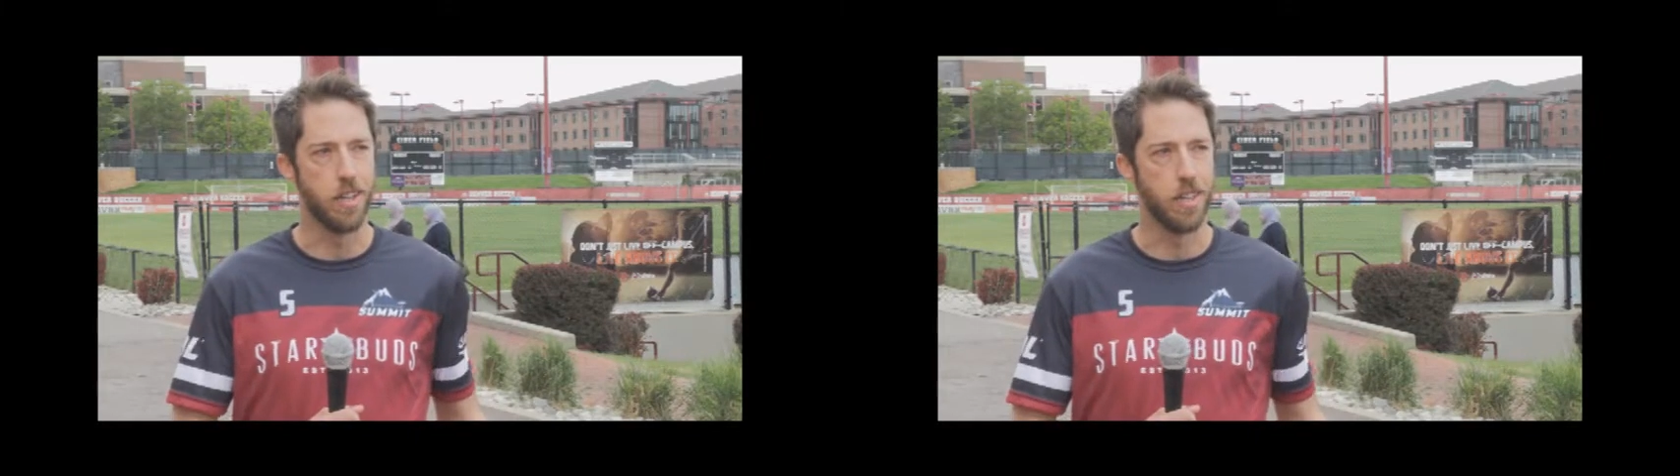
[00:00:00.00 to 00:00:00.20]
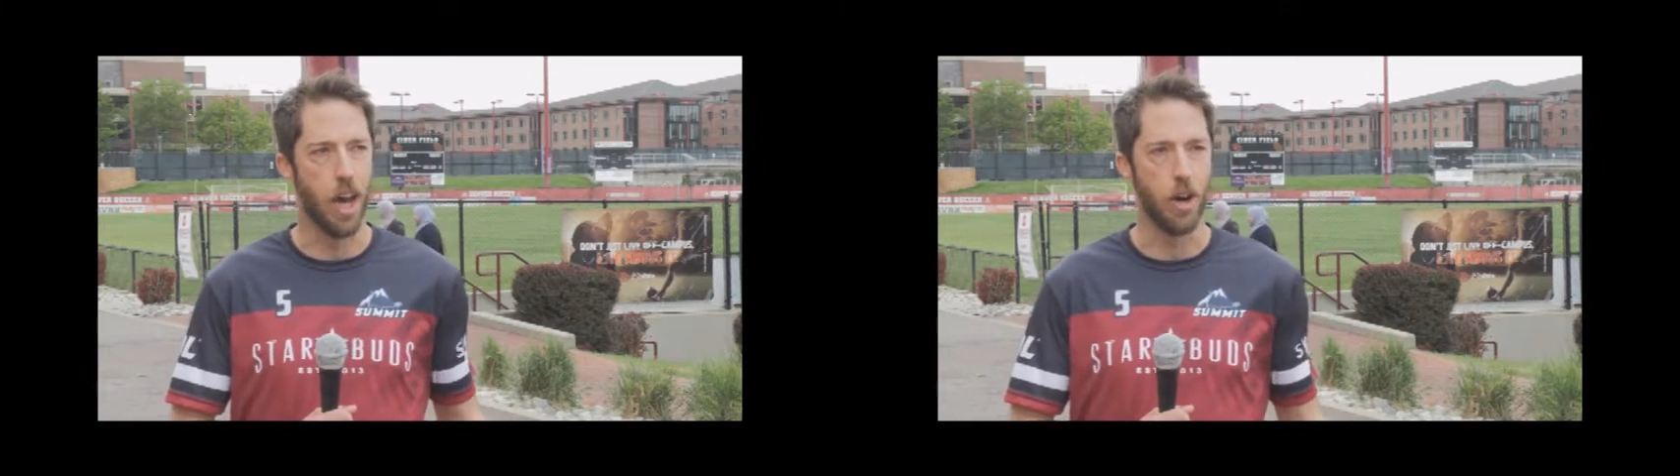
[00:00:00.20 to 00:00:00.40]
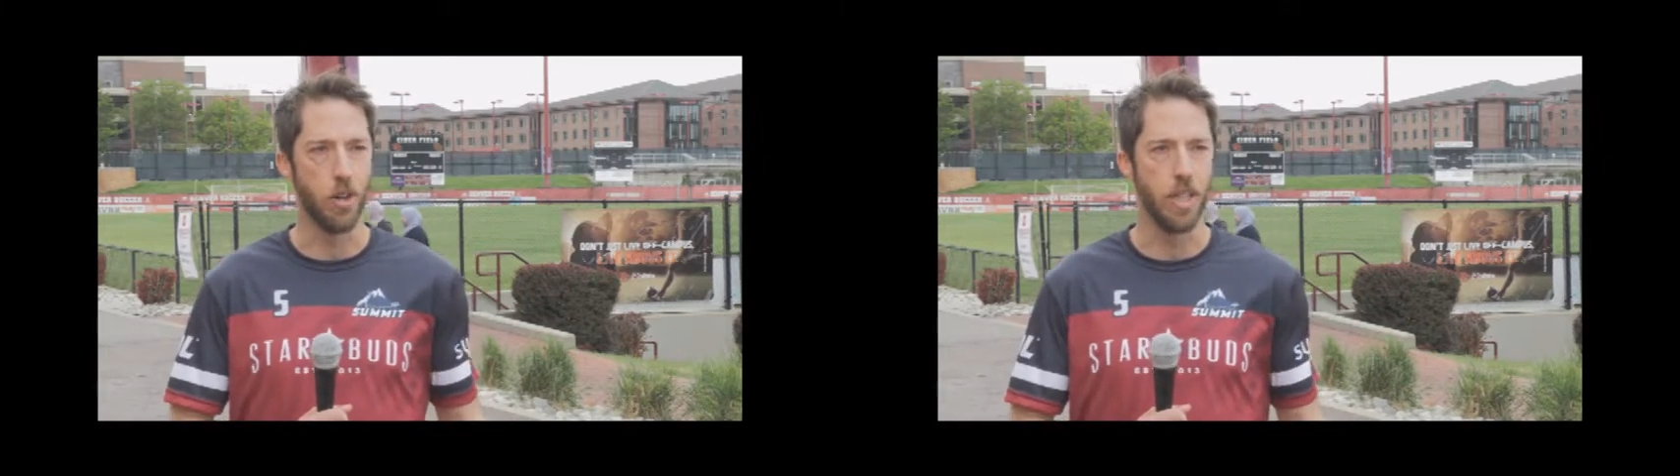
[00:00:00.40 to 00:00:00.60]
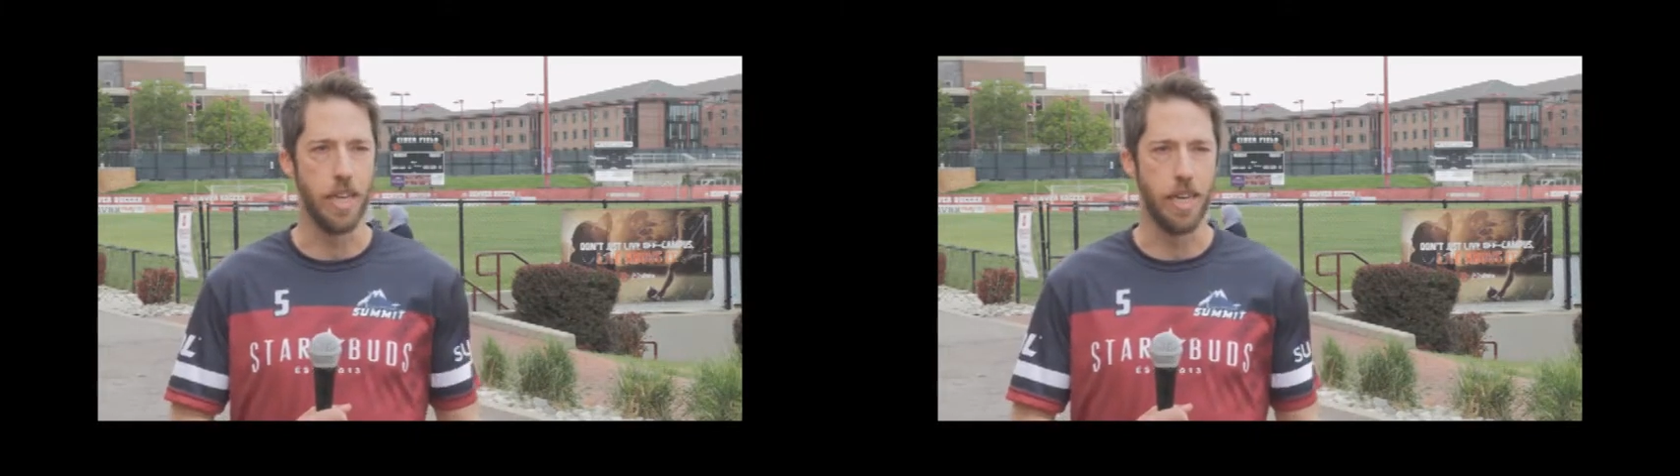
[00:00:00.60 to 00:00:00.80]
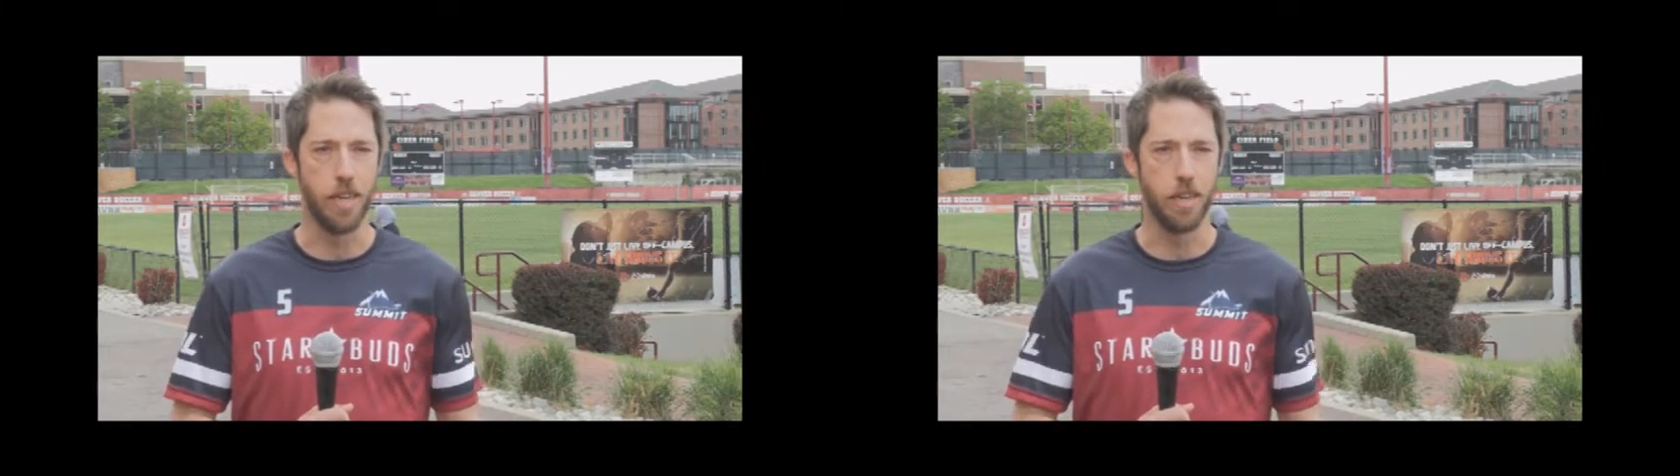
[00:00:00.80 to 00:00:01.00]
not
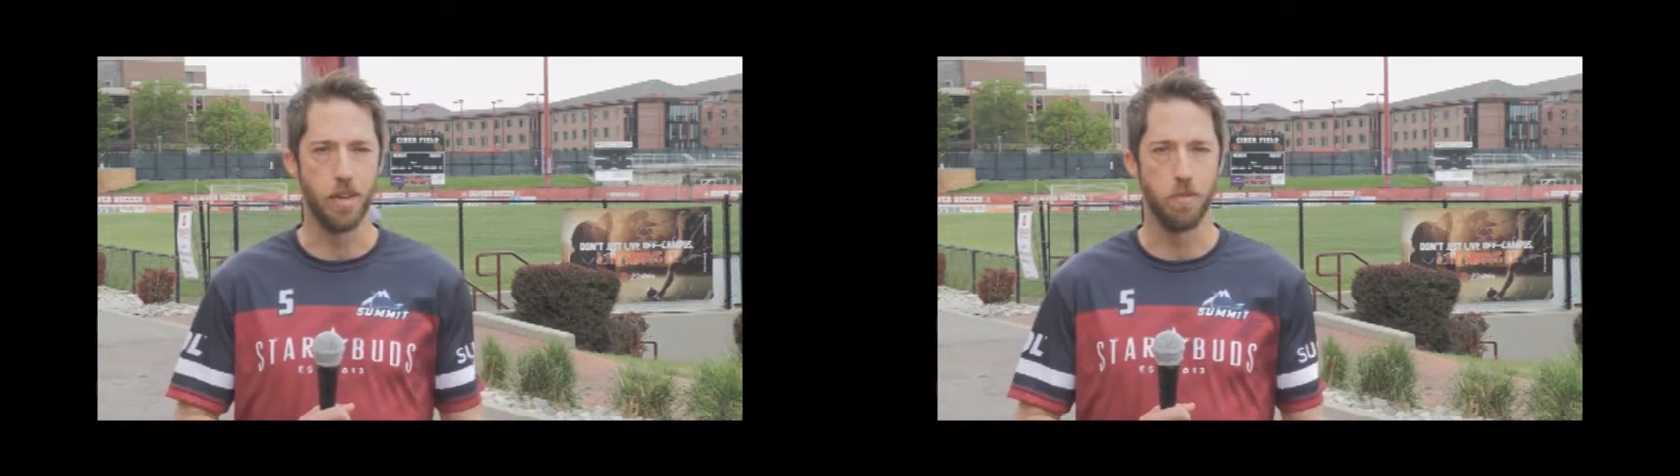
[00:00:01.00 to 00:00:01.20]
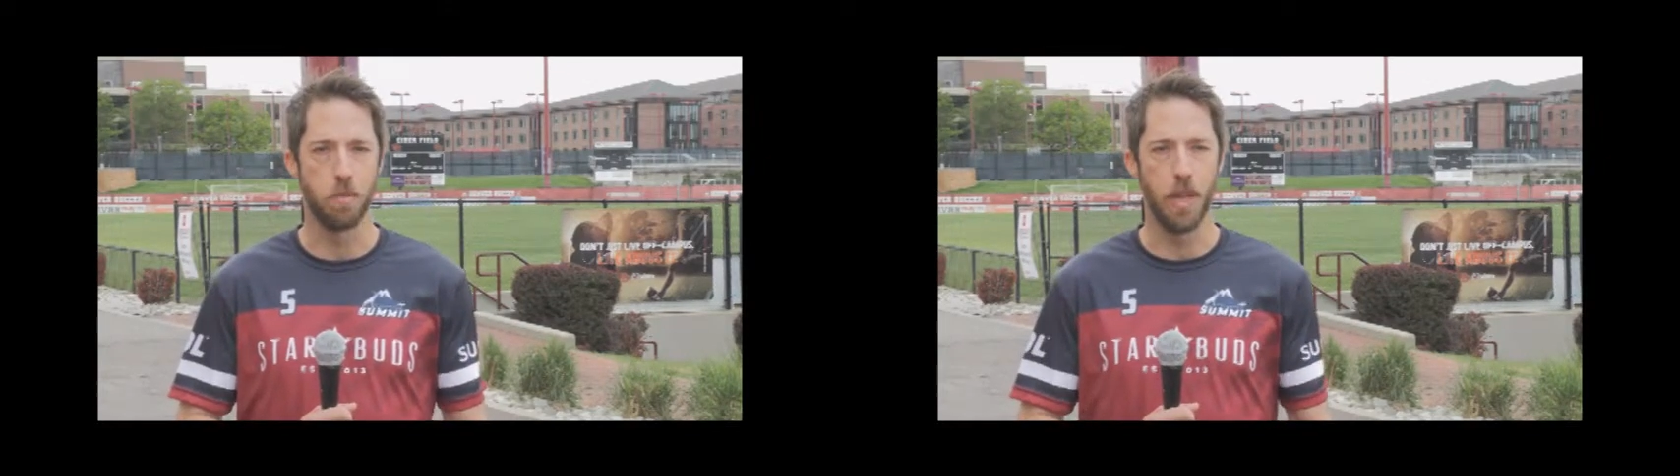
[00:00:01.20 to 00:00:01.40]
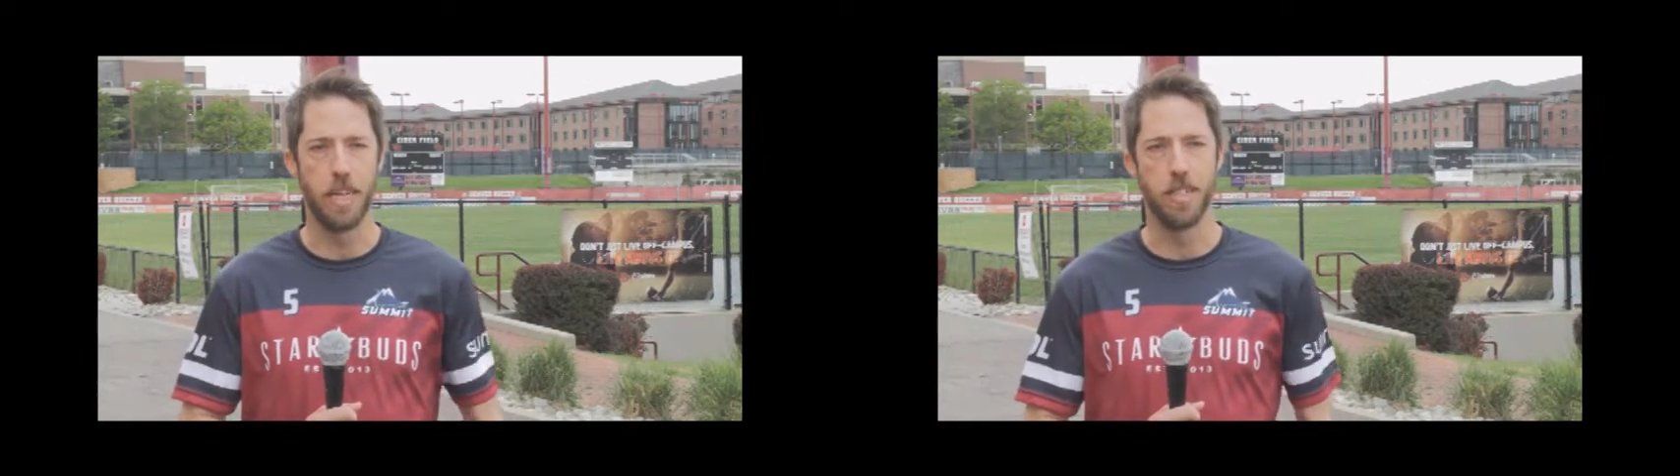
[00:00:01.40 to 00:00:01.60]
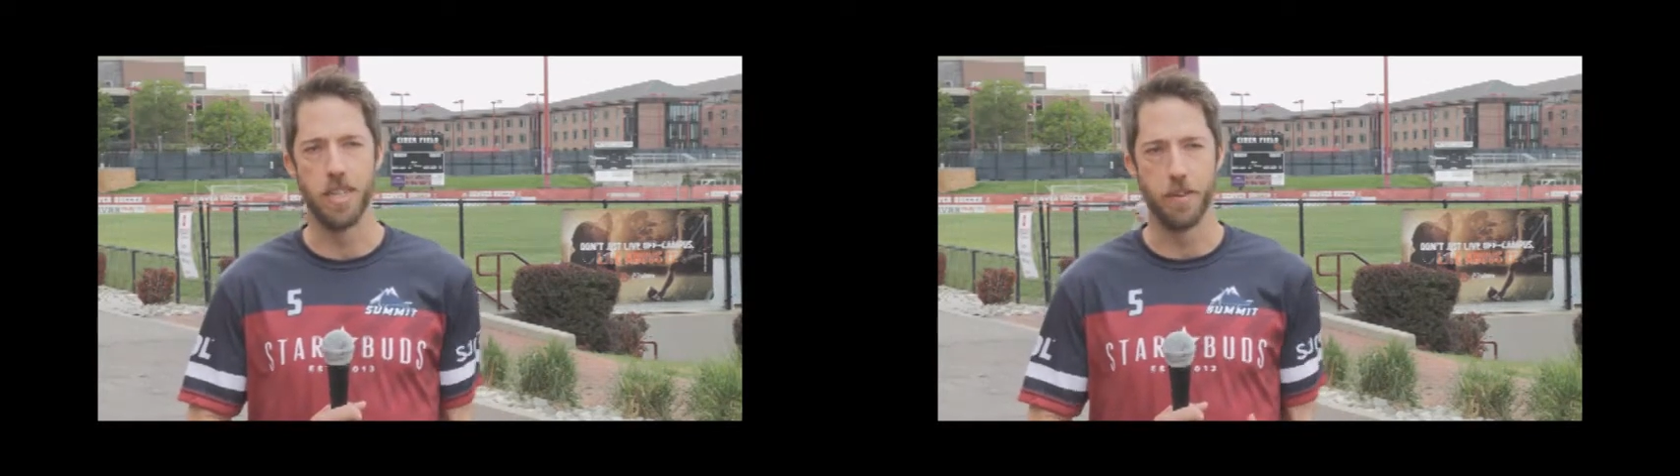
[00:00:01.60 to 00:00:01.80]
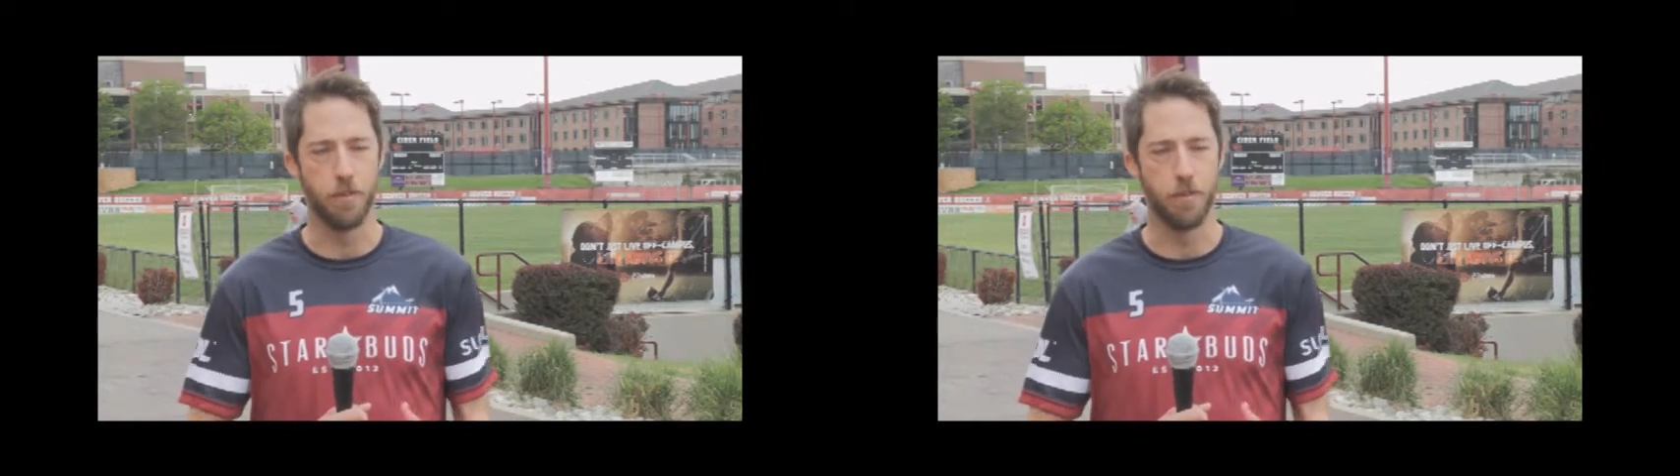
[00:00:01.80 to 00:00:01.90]
only players in the